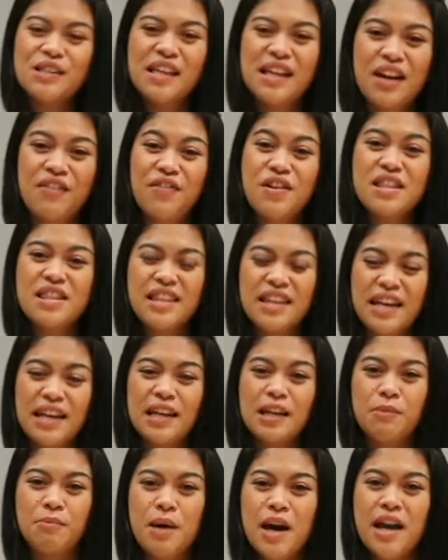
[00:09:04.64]
and
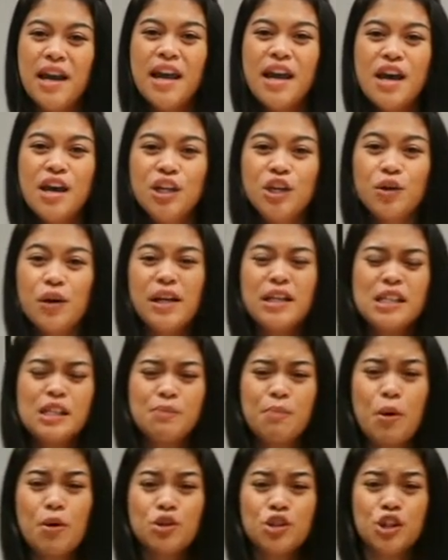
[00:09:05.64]
everything, but your
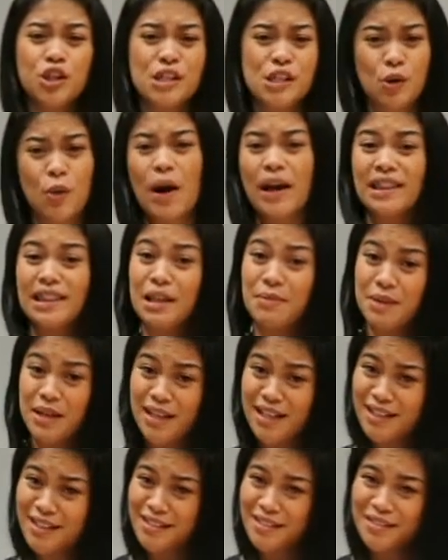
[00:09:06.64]
exposure is quite
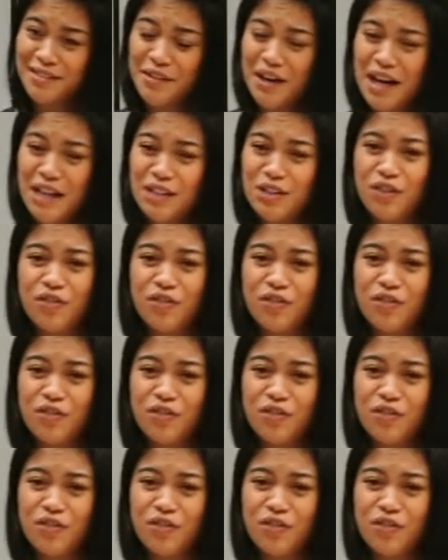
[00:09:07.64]
limited, right?